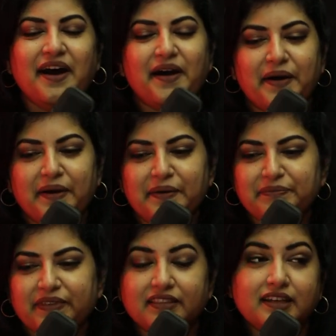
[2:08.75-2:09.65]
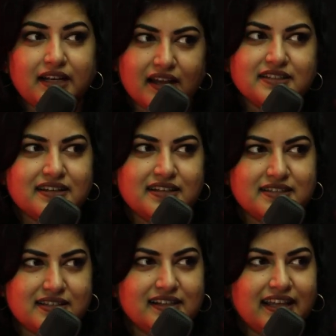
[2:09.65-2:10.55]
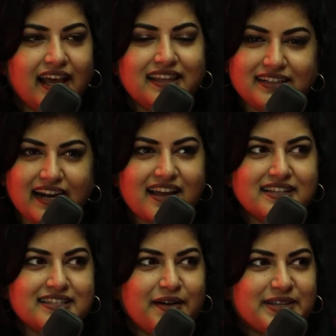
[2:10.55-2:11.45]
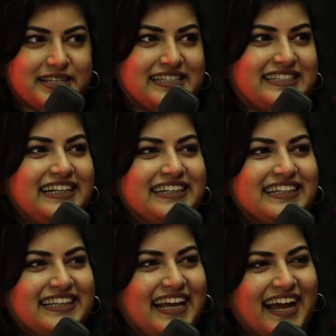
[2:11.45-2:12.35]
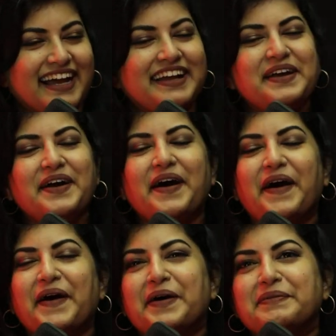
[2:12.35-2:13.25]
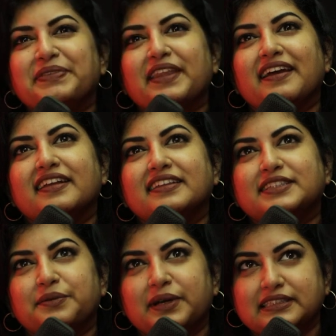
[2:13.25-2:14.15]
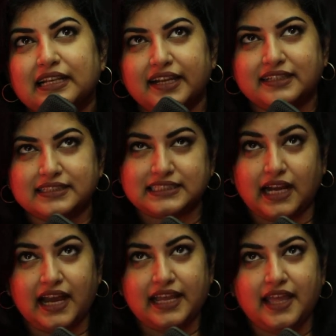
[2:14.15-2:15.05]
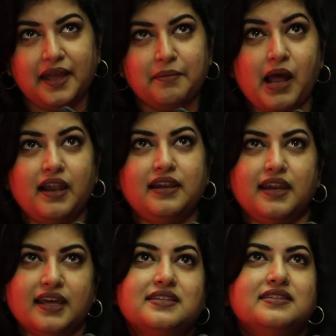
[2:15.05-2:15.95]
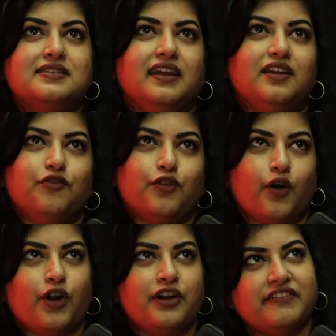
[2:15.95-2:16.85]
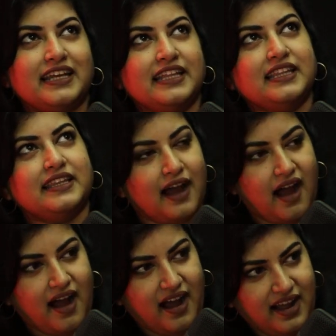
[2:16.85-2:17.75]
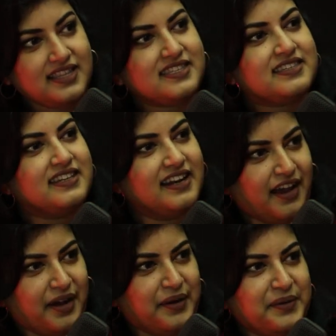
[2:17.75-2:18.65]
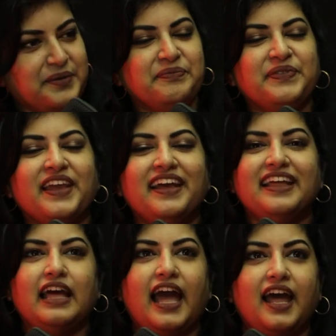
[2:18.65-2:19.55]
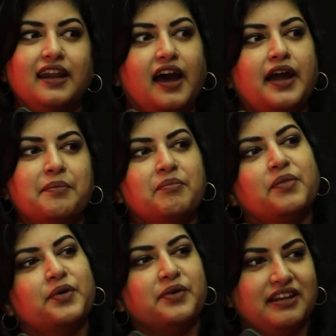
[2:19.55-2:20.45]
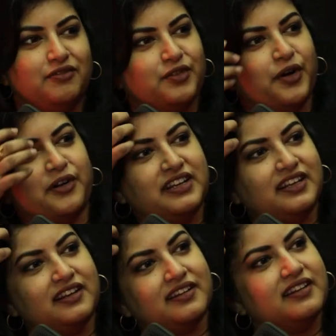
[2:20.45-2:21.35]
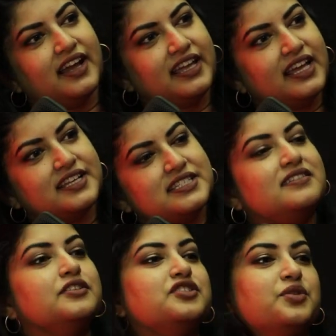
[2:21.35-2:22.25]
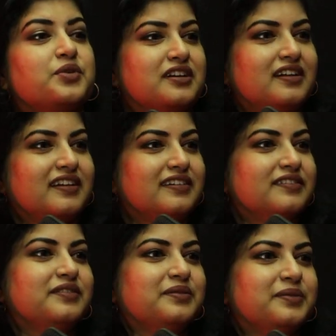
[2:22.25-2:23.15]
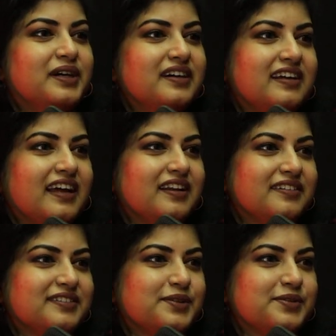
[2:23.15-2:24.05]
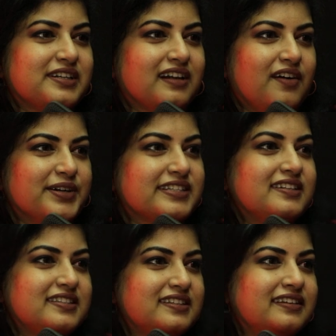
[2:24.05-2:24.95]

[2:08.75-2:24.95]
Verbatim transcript: um, the dungeon is still there. The dragons are also still there. Um, so, what's the latest? I am less involved in the arts now, and I am more involved in, I guess, social work and social causes.